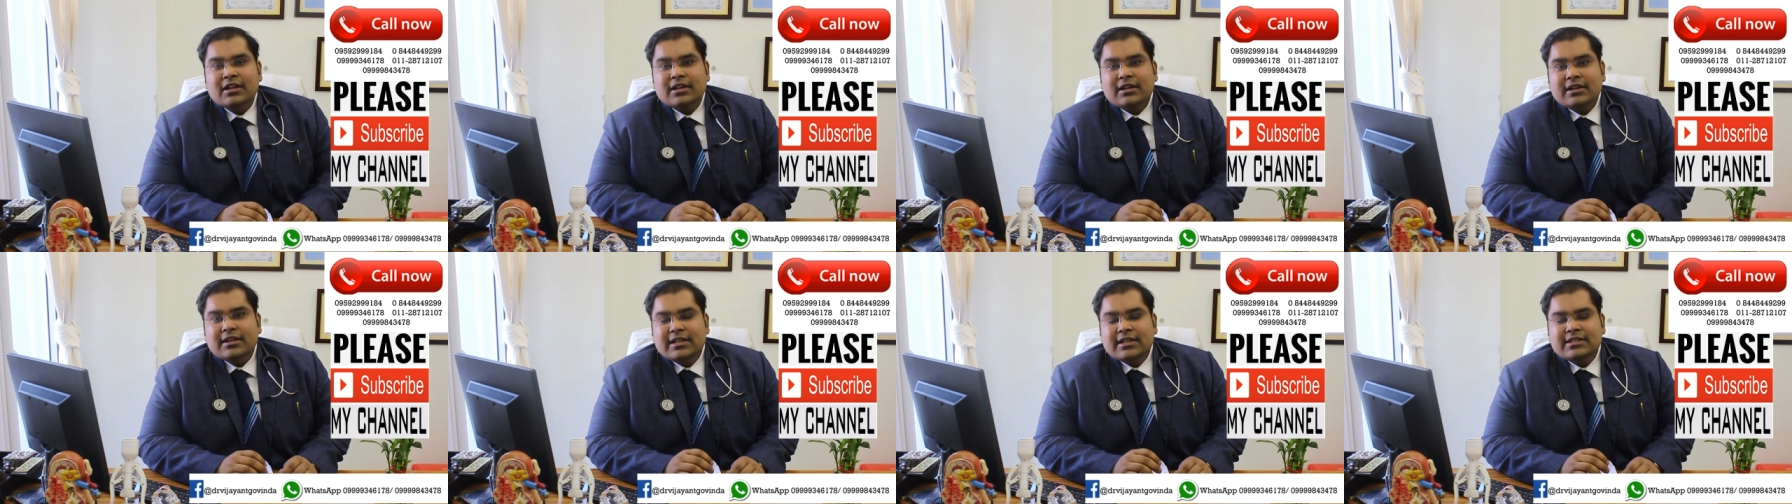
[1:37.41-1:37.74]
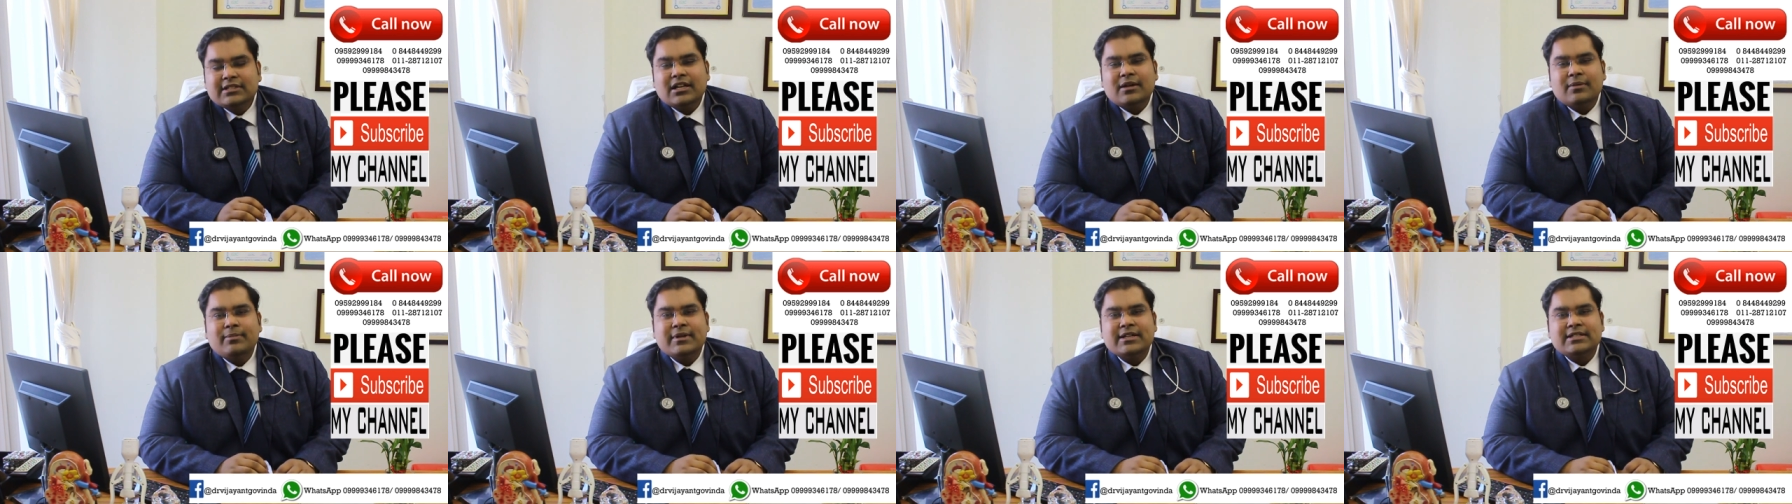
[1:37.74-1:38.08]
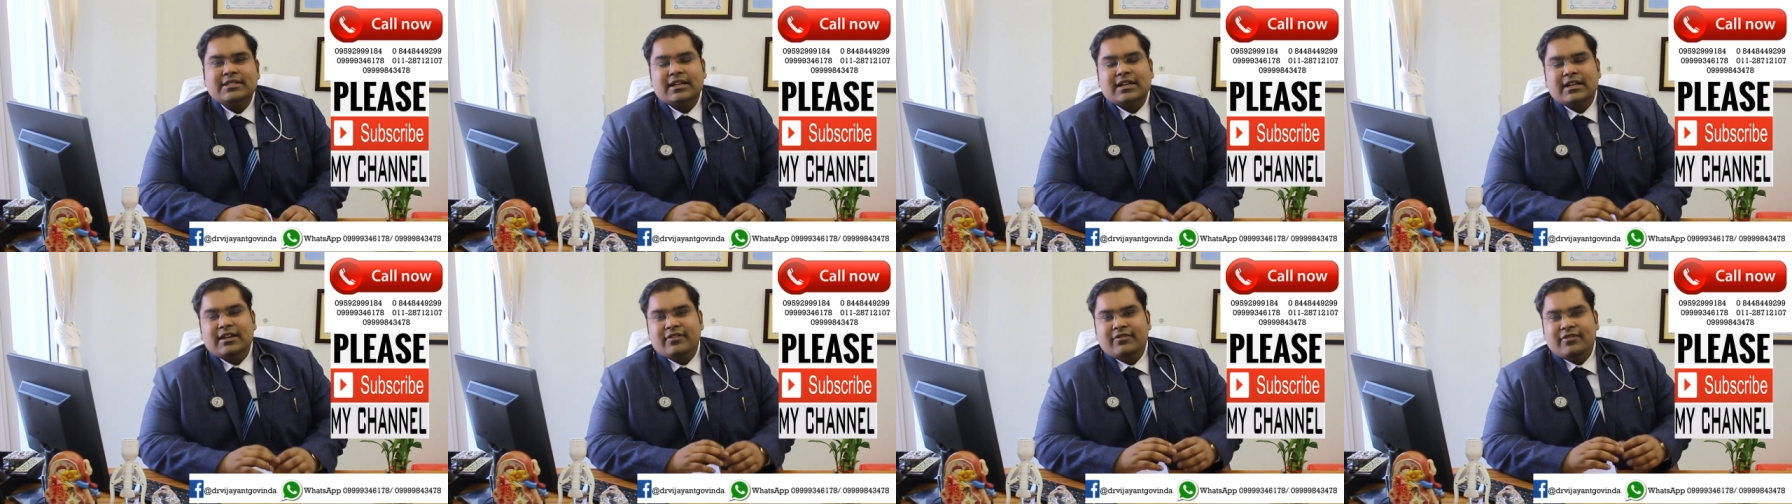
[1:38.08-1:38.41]
These are
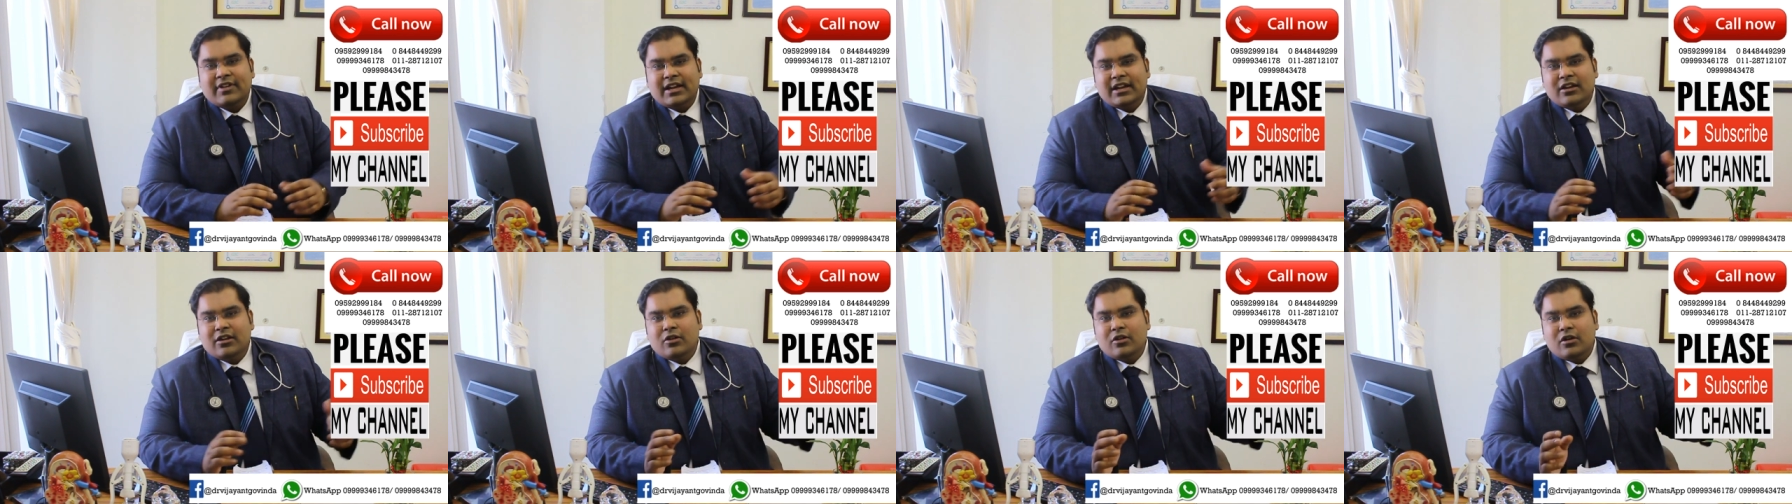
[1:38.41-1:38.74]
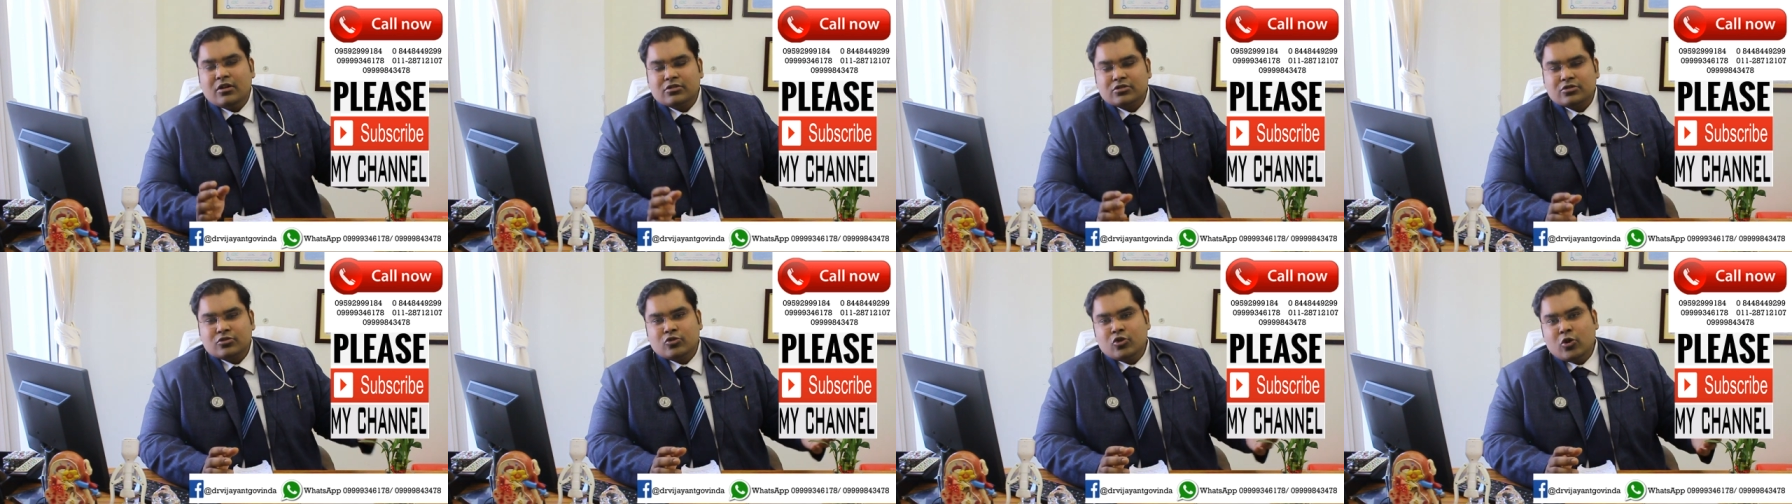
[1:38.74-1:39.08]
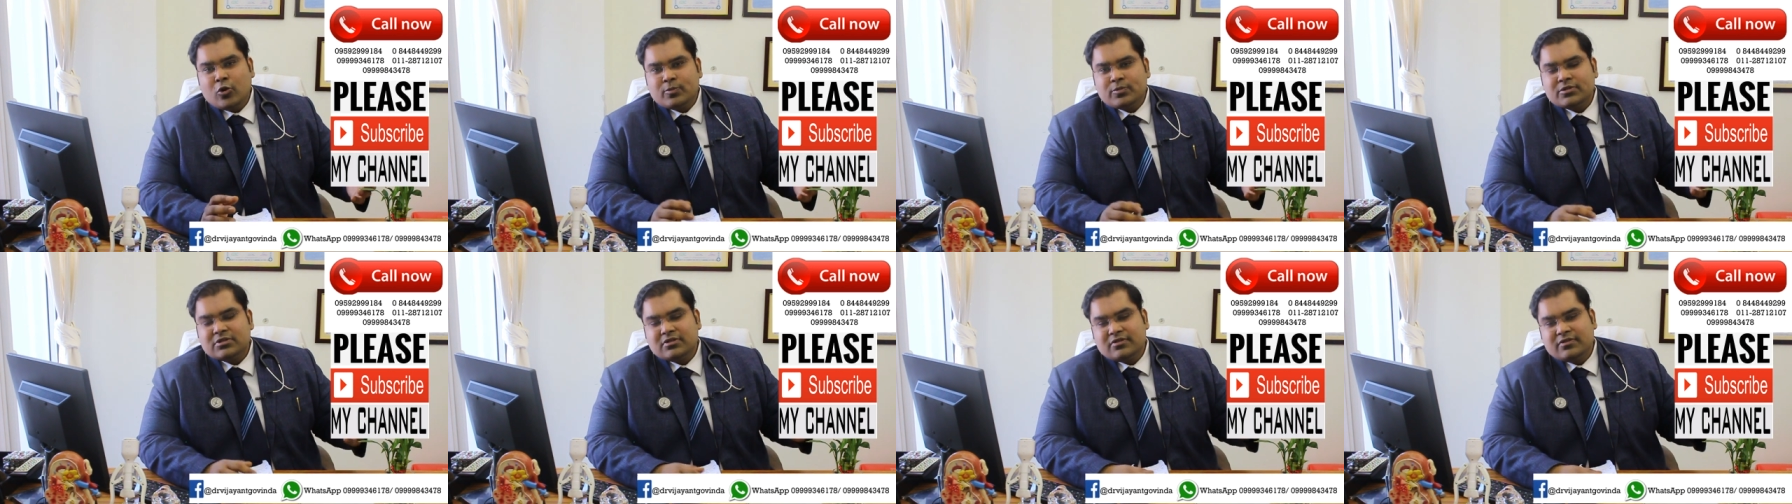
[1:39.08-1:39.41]
basically very long
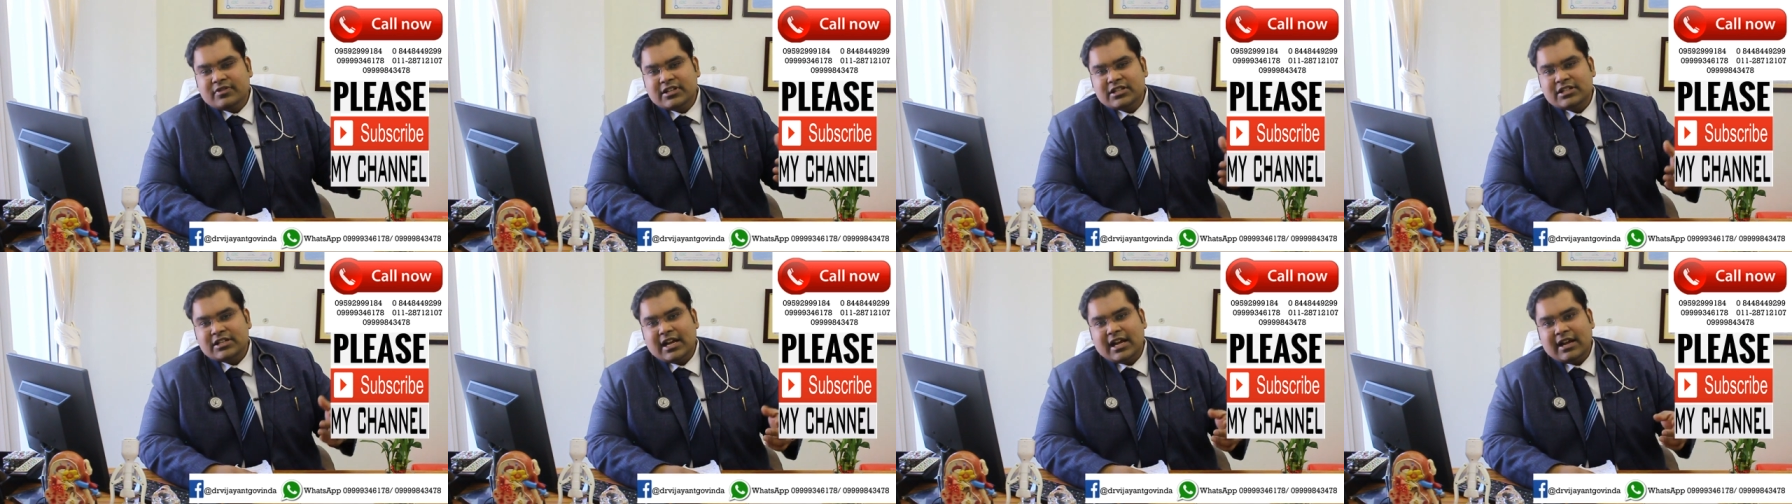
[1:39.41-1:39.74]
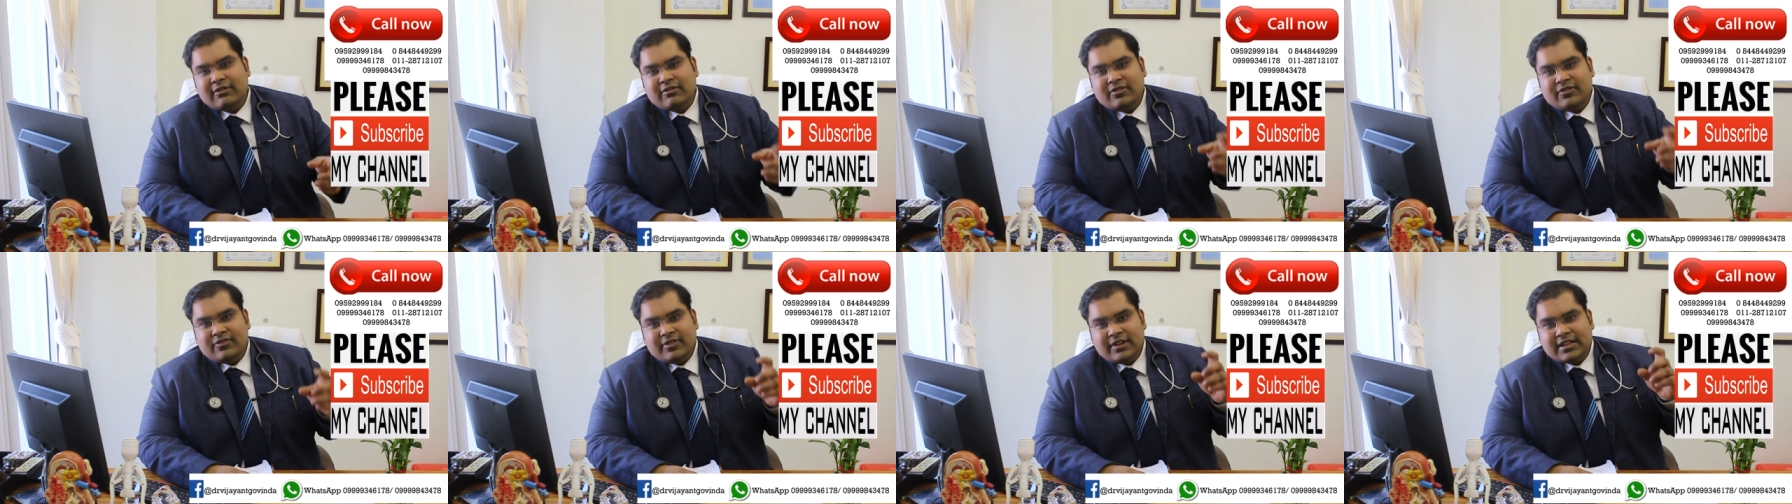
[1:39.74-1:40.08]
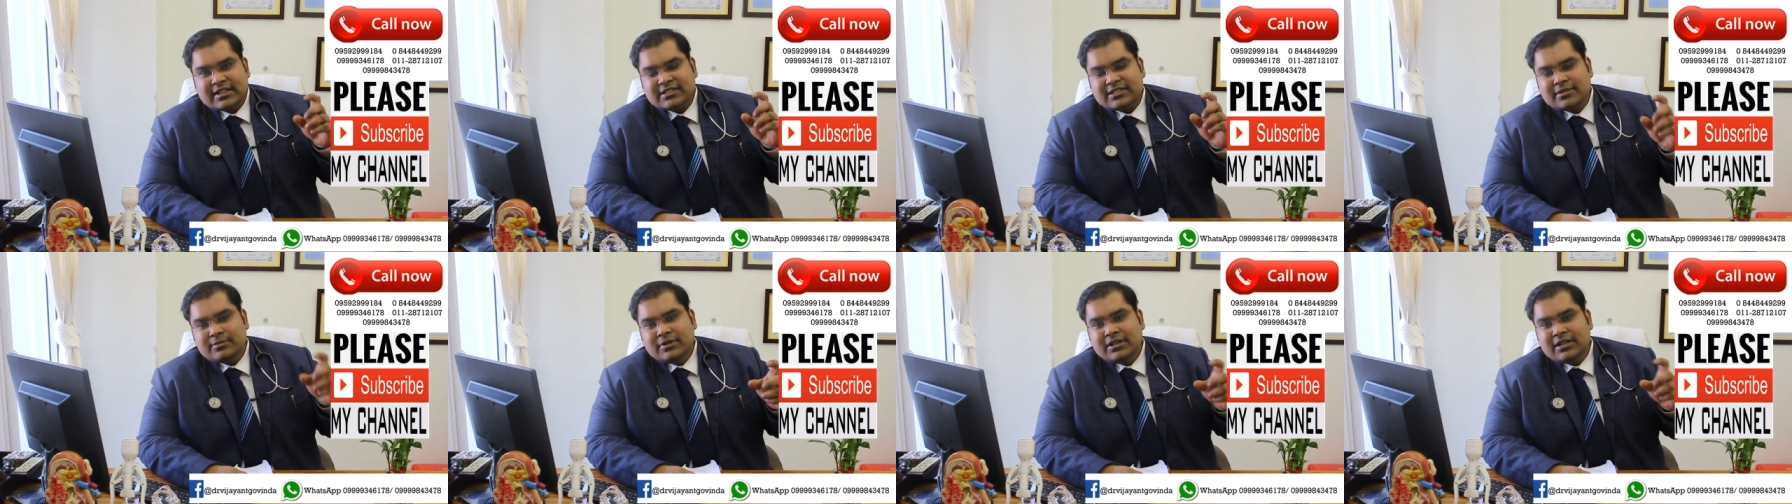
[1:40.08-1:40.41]
scopes which have a
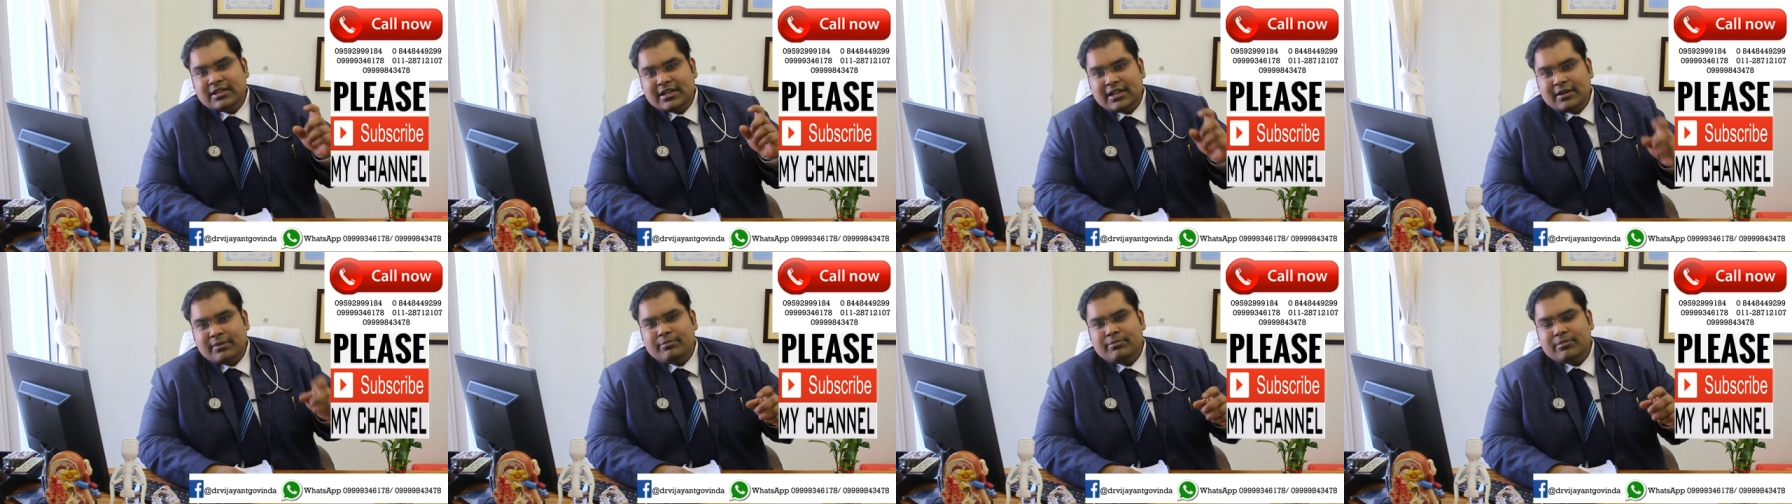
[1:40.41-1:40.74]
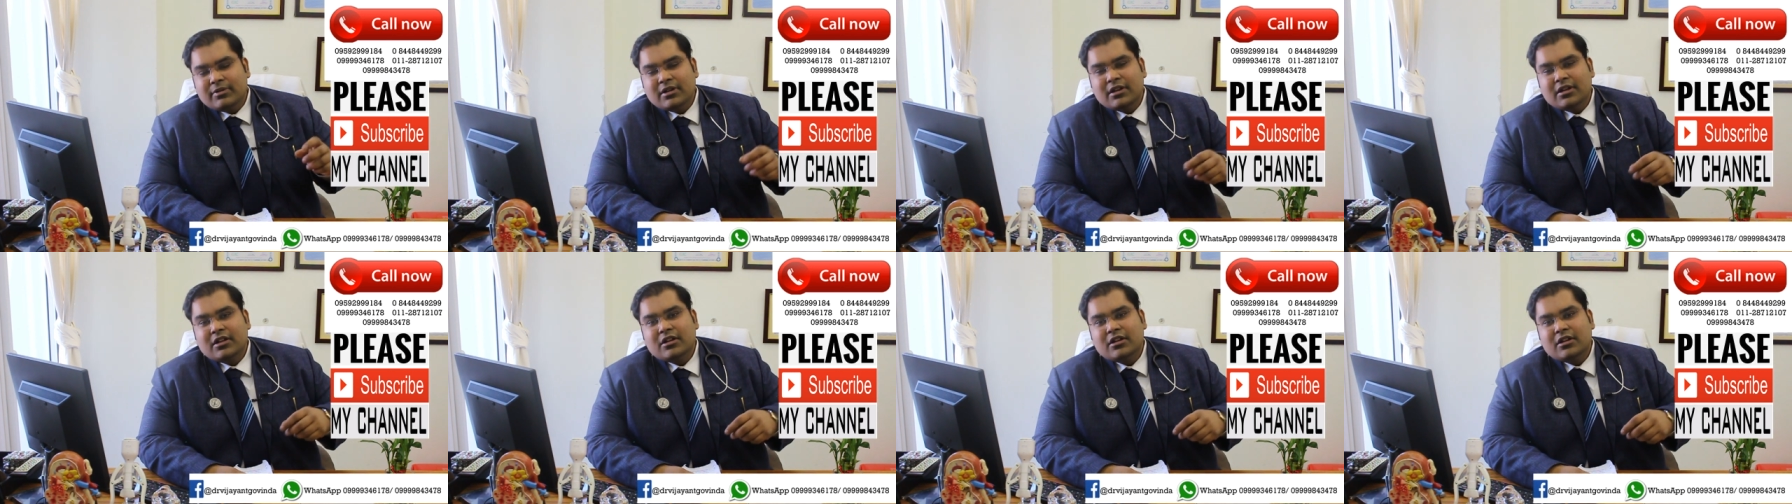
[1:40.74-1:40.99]
flexible tip.